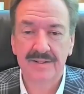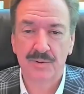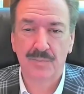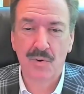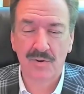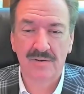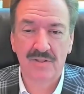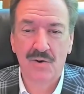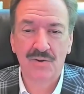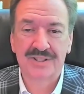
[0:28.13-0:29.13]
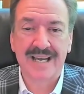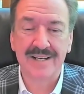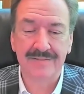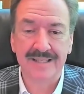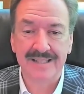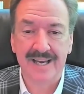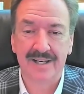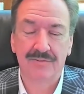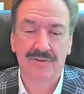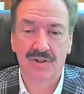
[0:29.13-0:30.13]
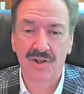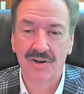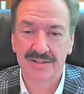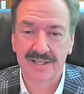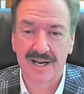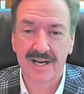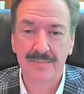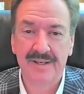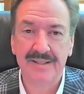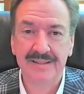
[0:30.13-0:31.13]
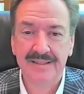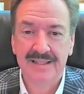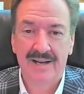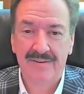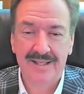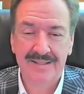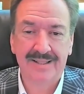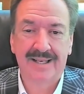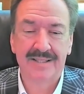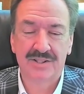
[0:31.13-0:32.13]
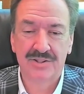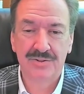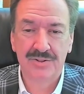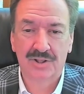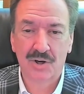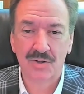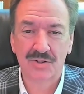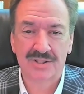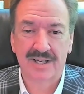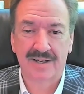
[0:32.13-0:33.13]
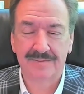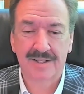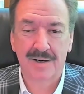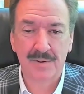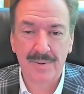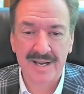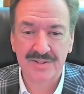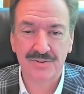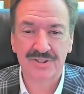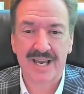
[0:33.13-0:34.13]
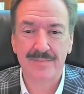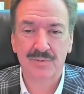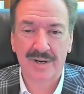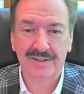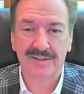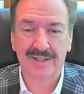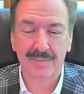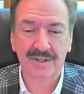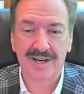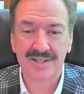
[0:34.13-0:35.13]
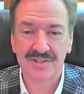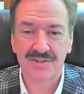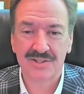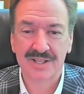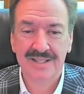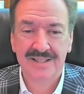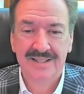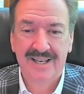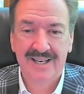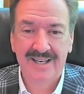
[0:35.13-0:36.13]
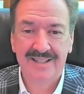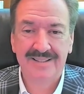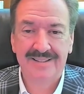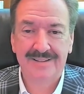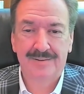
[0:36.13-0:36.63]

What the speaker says: supporter of the whole state of Indiana for a long time, and I've had tickets to the Colts. I've come to Pacers games, regularly come to concerts, and